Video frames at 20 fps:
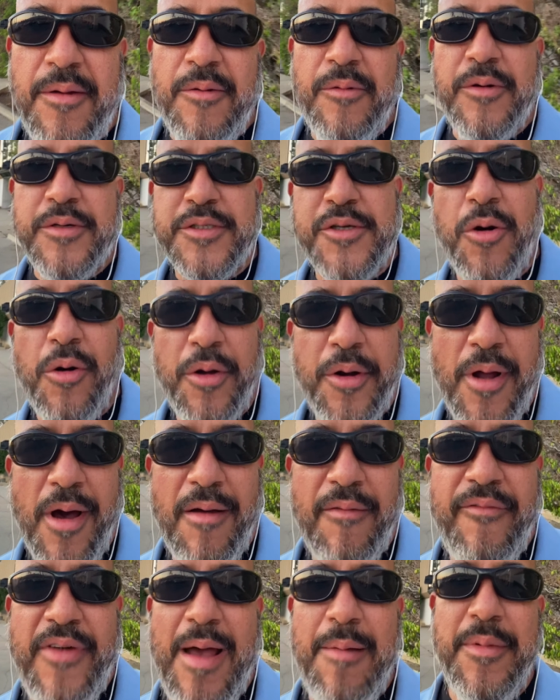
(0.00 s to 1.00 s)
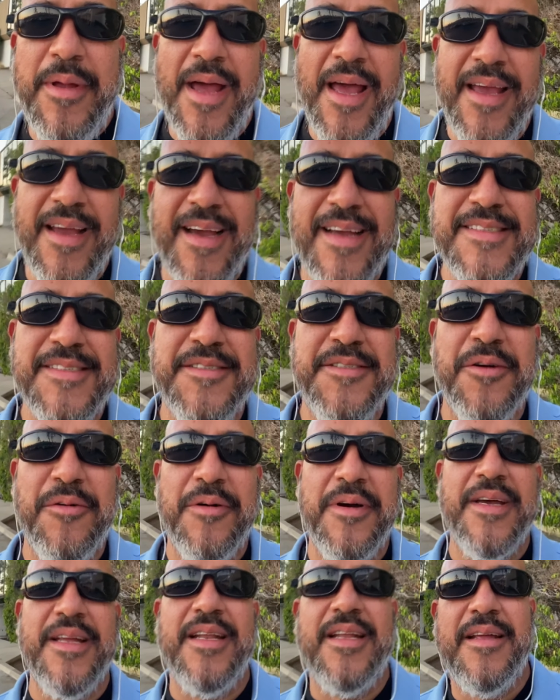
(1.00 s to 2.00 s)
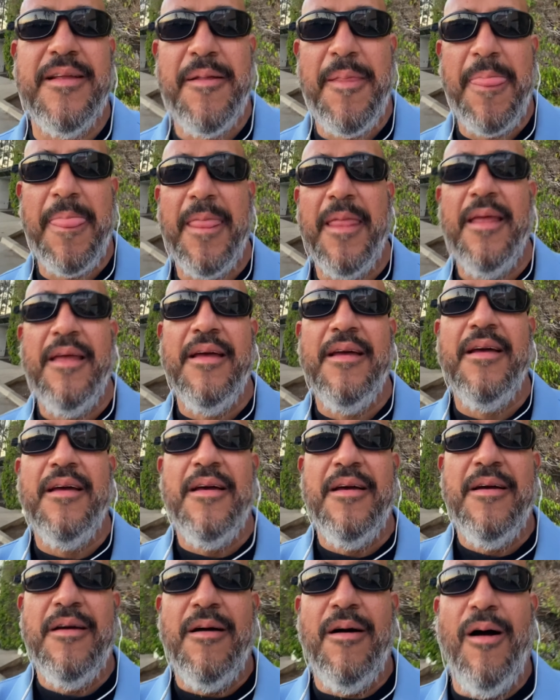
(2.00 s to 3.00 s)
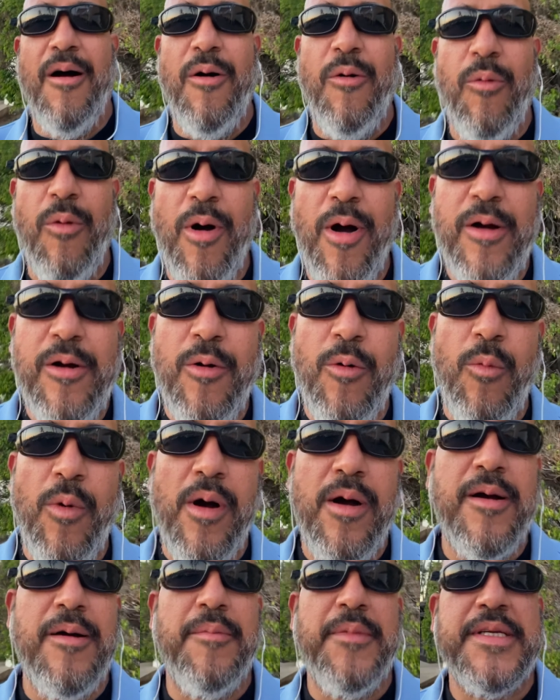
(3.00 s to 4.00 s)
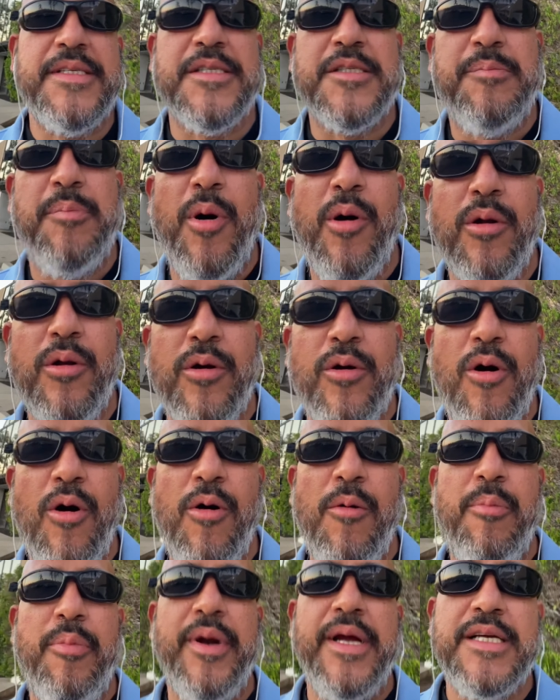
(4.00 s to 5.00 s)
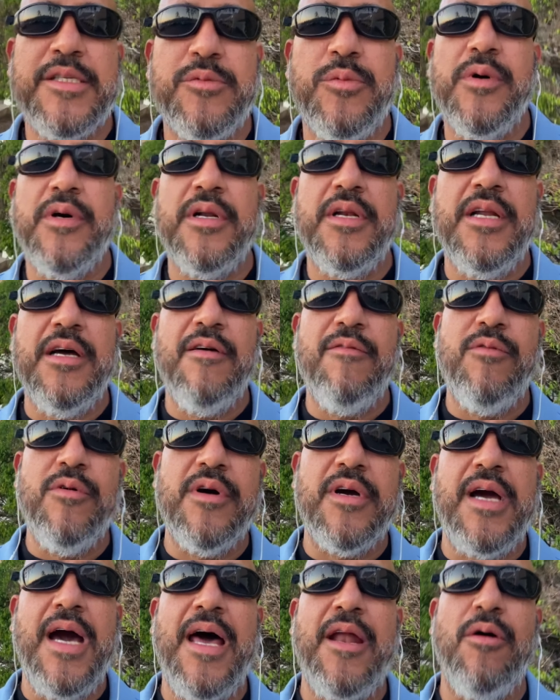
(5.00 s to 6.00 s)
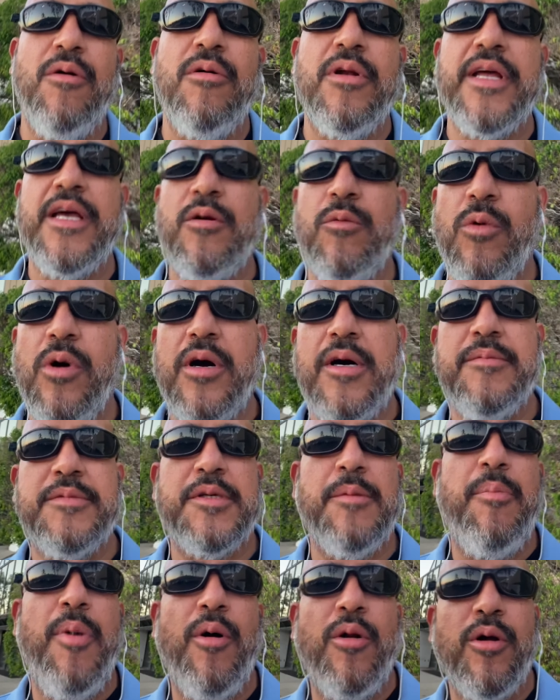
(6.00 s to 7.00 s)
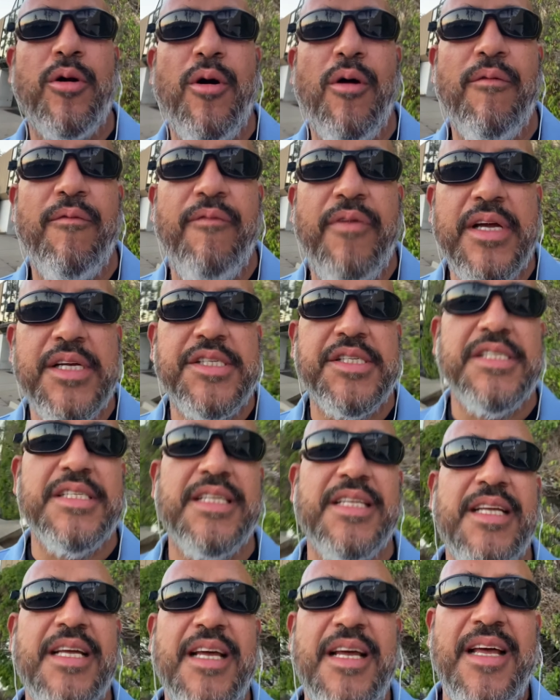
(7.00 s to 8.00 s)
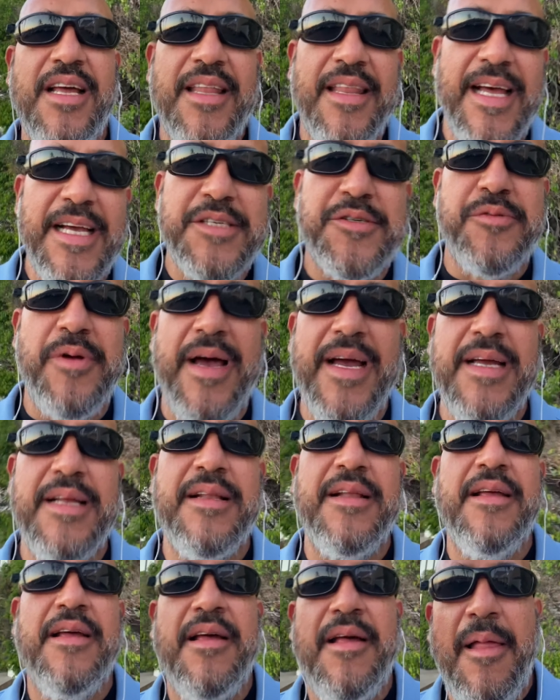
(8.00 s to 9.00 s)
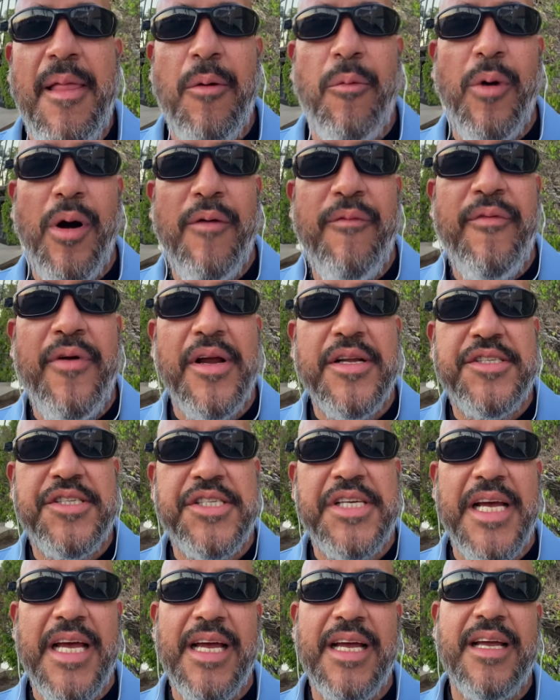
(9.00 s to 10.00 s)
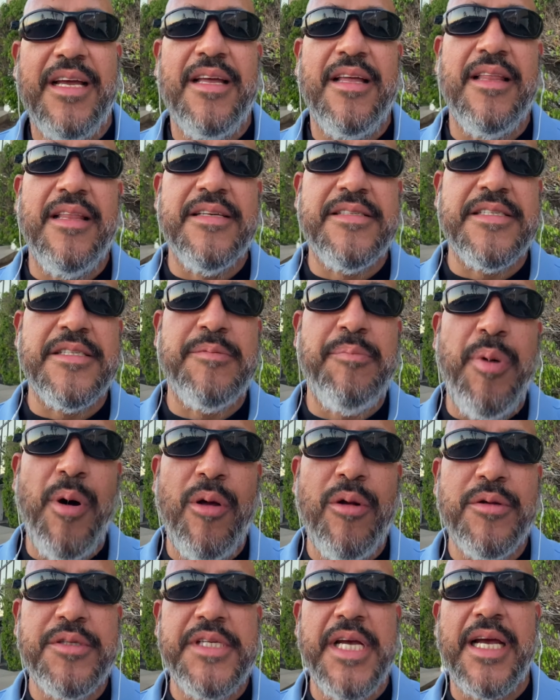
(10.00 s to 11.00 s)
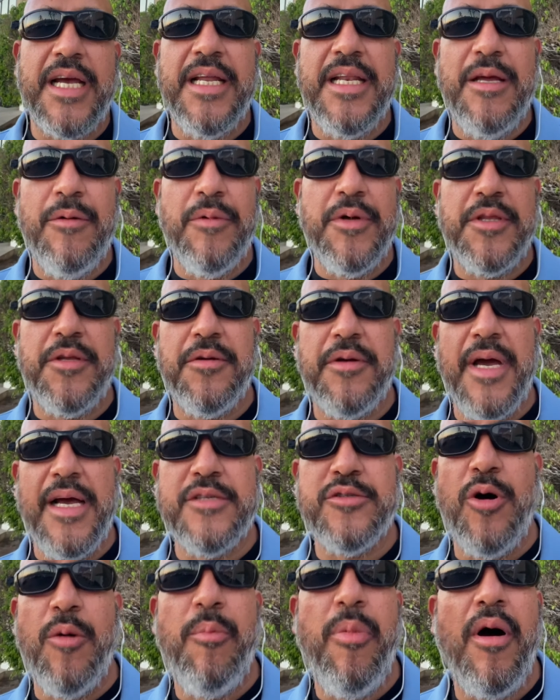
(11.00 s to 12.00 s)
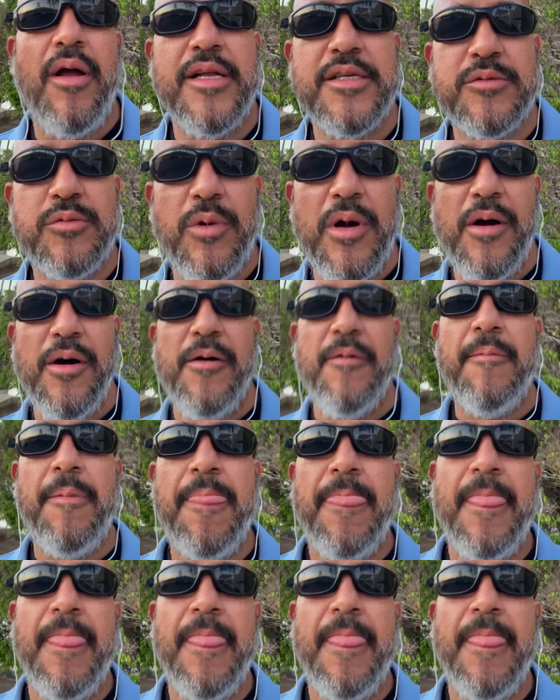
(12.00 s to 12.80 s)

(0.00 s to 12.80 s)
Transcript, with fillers: What's going on, family? How you guys doing? Oh, welcome, welcome. This is Polo Go. Praise one, love one, God only, and welcome to Polo Go Vision. That's right, welfare check. This is Polo checking in with you guys. Hope all is well.